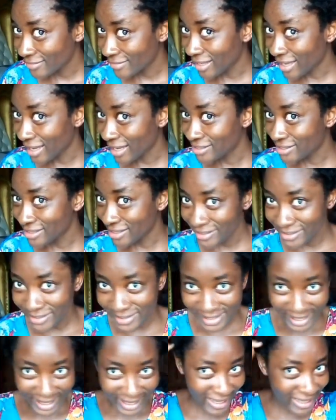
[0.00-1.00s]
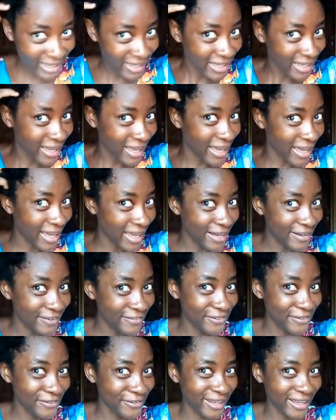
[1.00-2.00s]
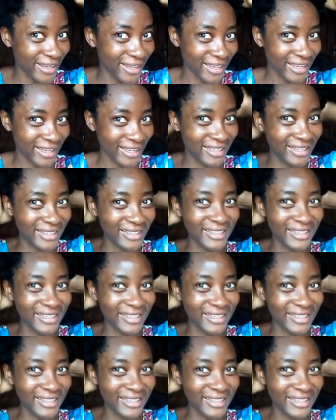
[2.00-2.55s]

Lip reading: It actually looks like I have no hair.